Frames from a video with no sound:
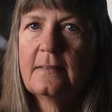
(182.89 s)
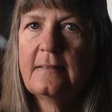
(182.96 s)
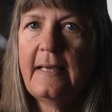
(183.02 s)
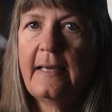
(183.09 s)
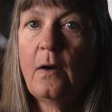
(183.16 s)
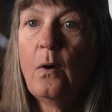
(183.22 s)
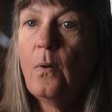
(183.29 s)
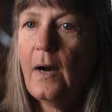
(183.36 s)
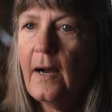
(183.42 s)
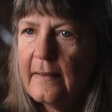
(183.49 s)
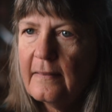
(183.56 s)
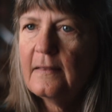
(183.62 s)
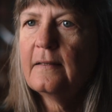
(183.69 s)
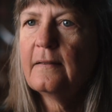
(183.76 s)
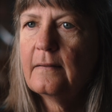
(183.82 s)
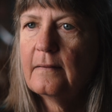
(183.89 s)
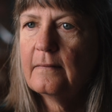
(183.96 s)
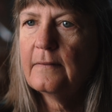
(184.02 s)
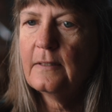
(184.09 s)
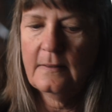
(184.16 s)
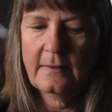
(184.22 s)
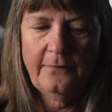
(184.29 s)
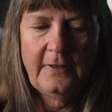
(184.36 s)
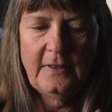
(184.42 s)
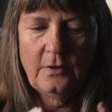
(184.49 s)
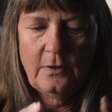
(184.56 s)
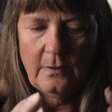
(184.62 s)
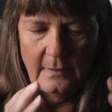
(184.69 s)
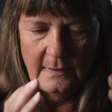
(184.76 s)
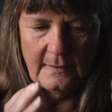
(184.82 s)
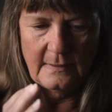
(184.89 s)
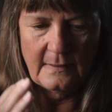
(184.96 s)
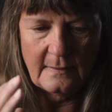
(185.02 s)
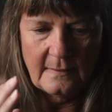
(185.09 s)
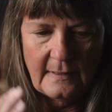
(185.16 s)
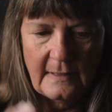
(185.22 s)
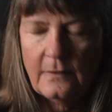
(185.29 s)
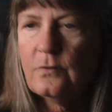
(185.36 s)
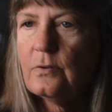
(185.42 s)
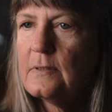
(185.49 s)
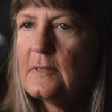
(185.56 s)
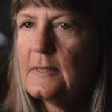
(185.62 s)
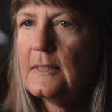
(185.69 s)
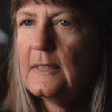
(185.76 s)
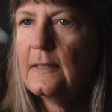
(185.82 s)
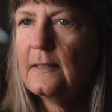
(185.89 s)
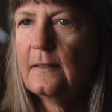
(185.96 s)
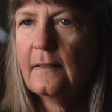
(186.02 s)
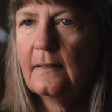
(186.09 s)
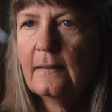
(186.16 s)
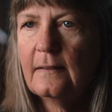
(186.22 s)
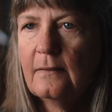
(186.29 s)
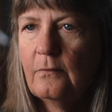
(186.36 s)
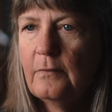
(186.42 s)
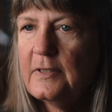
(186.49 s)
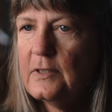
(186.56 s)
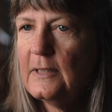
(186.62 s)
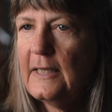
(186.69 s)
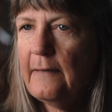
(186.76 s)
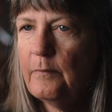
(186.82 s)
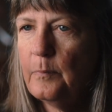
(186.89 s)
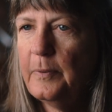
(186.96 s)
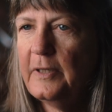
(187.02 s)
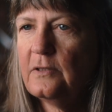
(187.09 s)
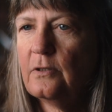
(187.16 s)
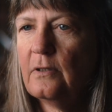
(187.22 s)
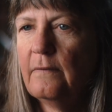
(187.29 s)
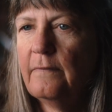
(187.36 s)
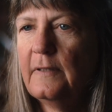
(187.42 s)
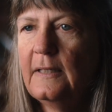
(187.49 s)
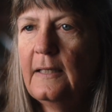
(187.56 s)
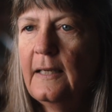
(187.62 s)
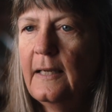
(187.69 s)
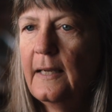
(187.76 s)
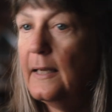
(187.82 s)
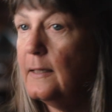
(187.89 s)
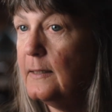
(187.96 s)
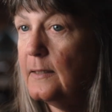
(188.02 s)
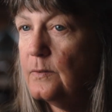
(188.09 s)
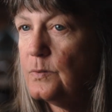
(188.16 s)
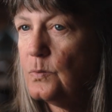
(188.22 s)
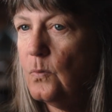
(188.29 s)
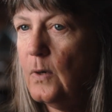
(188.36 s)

say, oh, I think this feature is interesting and we should have a picture of it and here's